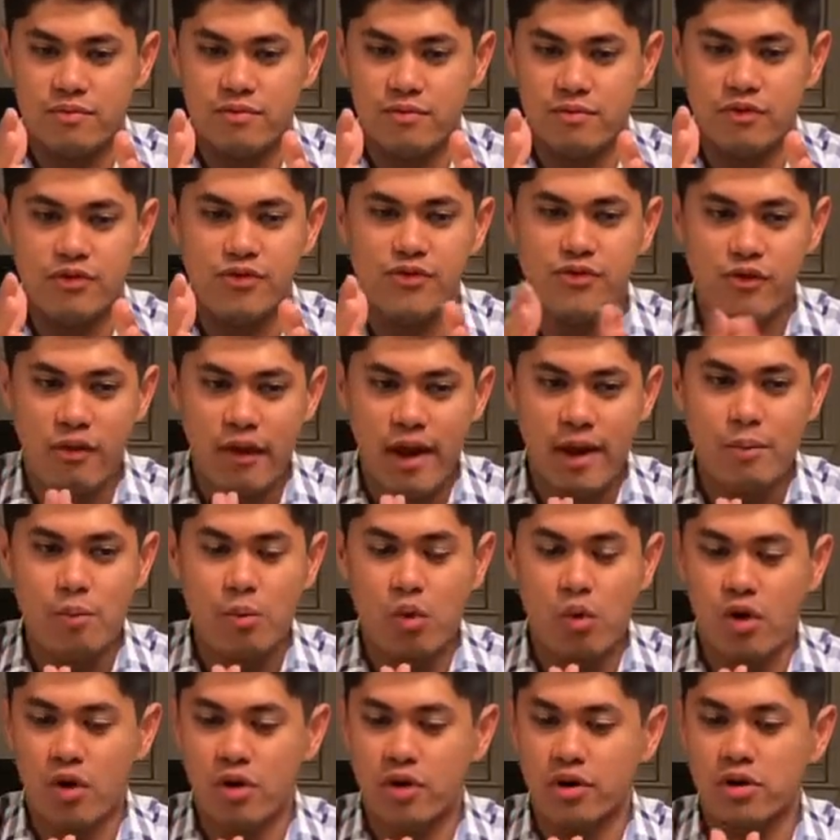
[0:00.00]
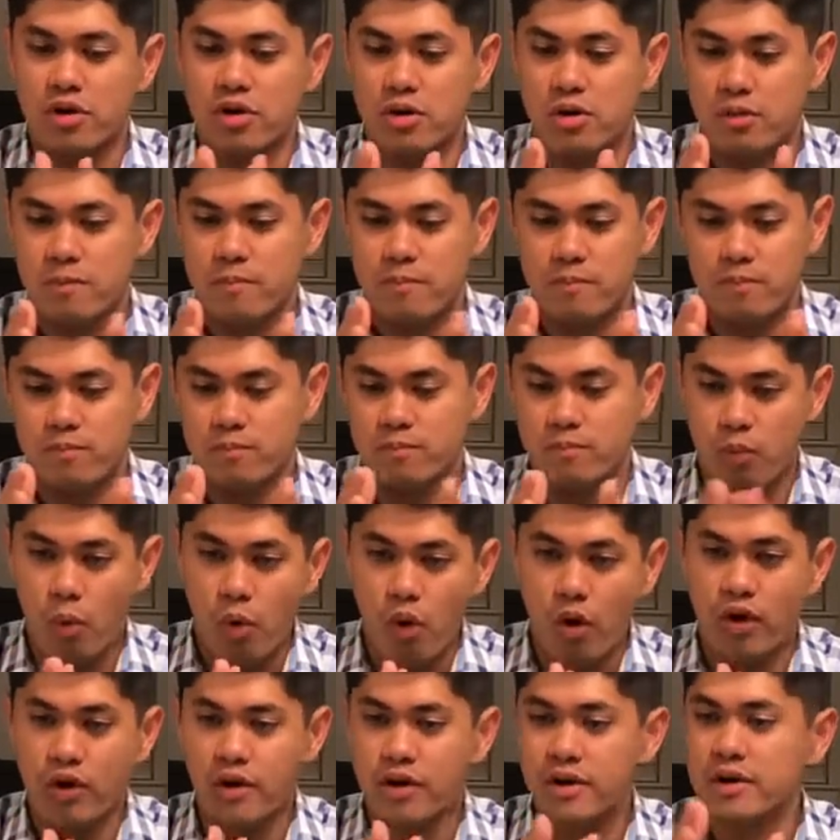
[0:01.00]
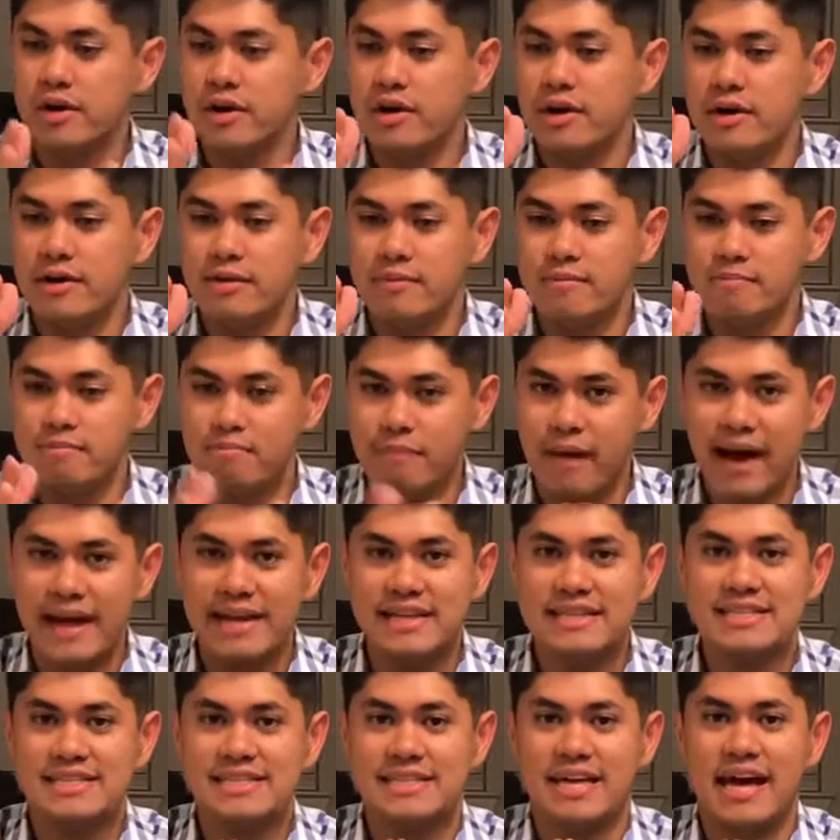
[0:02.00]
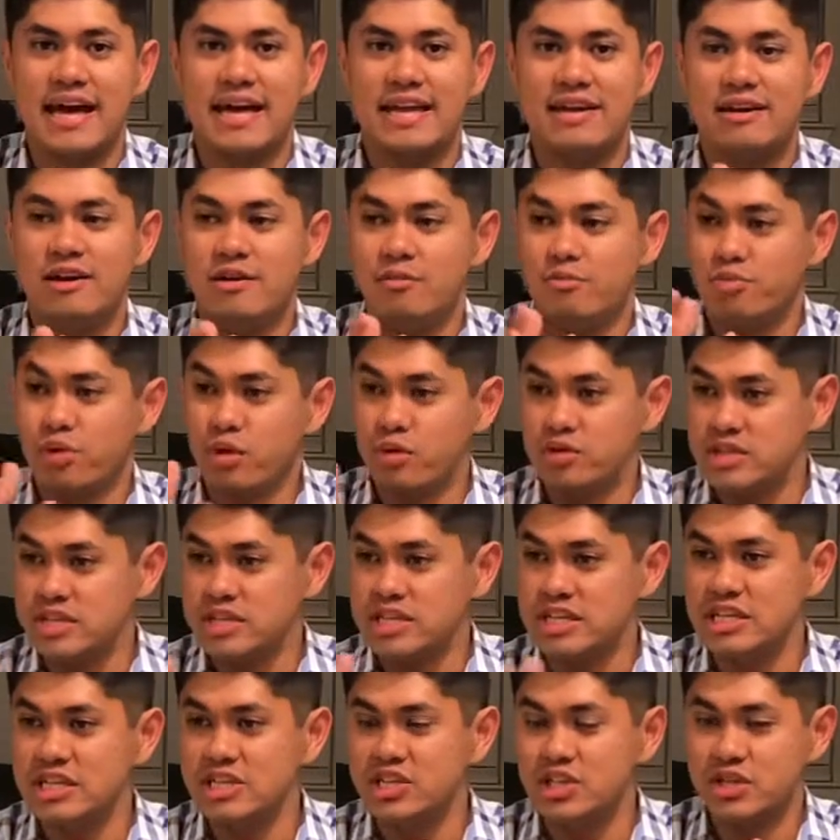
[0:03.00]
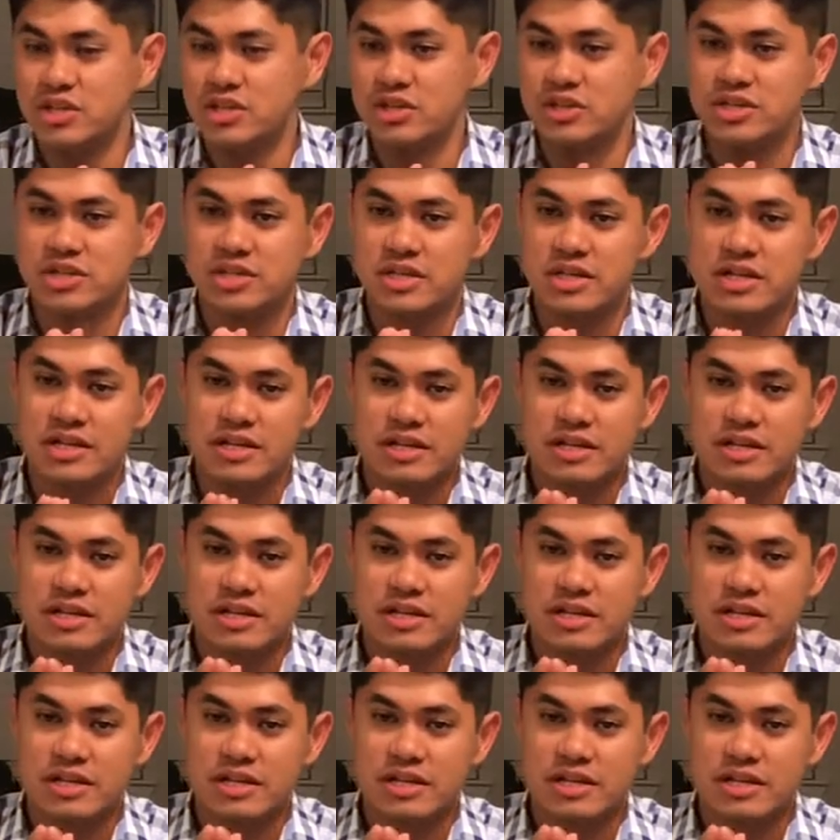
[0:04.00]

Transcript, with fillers: framework, work, mindset procedures,